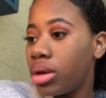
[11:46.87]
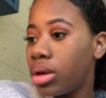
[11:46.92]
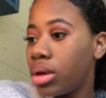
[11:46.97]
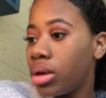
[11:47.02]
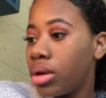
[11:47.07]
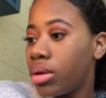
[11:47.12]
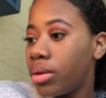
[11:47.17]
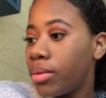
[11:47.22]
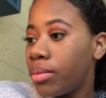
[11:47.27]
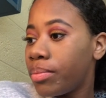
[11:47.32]

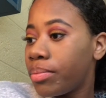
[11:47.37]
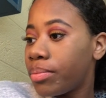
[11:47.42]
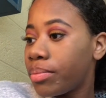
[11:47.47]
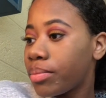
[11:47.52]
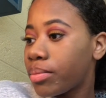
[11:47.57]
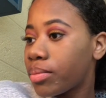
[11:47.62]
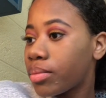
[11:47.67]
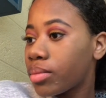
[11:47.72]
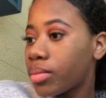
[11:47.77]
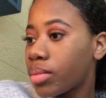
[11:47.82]

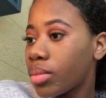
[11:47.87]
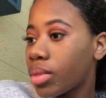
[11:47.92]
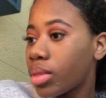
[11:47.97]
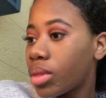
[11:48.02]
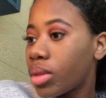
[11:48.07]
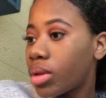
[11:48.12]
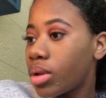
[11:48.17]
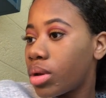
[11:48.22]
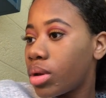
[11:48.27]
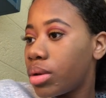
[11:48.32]

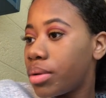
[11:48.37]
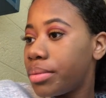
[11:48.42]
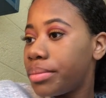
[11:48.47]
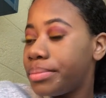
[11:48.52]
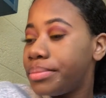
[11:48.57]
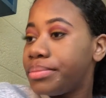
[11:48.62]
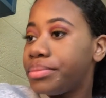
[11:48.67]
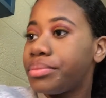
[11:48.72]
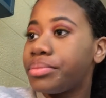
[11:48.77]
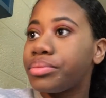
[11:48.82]

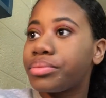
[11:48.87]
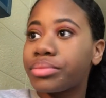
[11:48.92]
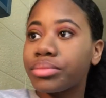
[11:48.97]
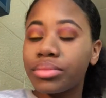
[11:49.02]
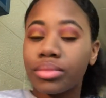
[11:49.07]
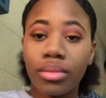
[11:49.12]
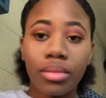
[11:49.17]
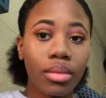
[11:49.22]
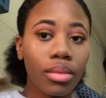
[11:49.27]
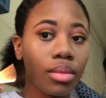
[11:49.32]

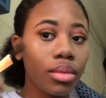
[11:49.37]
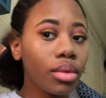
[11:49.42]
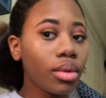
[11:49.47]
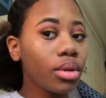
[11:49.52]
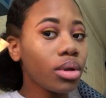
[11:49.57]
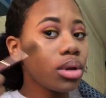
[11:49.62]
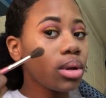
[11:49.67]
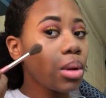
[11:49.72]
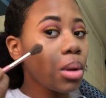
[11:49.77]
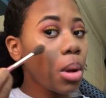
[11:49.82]

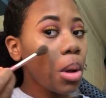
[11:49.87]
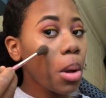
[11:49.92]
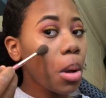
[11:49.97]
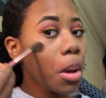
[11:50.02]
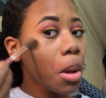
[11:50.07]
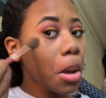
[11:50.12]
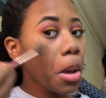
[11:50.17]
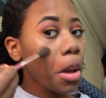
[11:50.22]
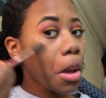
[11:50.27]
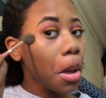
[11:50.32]

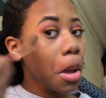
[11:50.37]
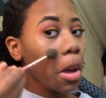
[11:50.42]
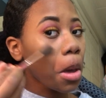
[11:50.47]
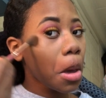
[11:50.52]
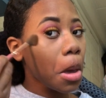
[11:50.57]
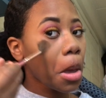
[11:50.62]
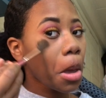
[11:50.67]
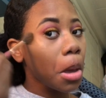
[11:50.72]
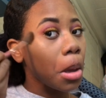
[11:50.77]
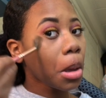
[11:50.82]

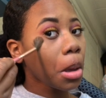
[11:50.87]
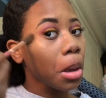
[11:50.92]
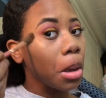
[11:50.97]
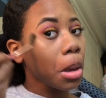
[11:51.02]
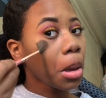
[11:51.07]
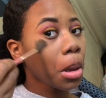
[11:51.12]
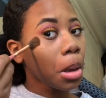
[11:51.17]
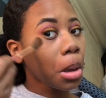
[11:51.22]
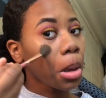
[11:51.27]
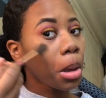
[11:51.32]

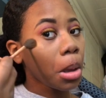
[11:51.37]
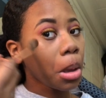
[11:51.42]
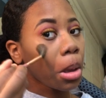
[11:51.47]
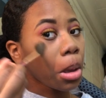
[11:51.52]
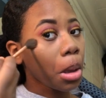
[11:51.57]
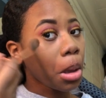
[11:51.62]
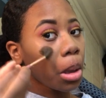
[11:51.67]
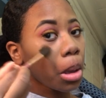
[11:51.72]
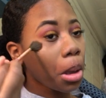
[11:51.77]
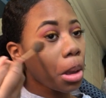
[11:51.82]

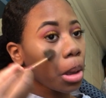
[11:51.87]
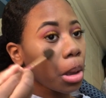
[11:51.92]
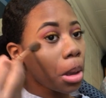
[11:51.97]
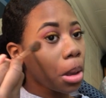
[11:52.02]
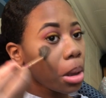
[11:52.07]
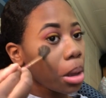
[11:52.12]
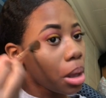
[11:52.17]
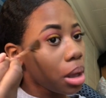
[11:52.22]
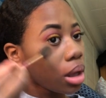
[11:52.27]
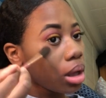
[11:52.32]

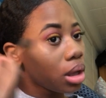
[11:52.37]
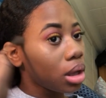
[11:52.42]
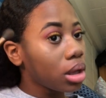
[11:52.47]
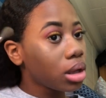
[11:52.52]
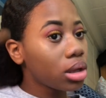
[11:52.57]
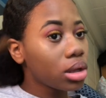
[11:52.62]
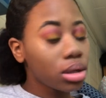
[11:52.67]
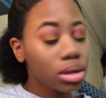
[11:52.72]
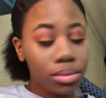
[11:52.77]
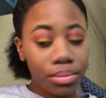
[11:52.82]

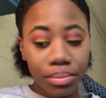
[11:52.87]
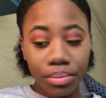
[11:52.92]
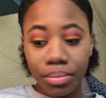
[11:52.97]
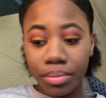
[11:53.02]
Nobody speaks.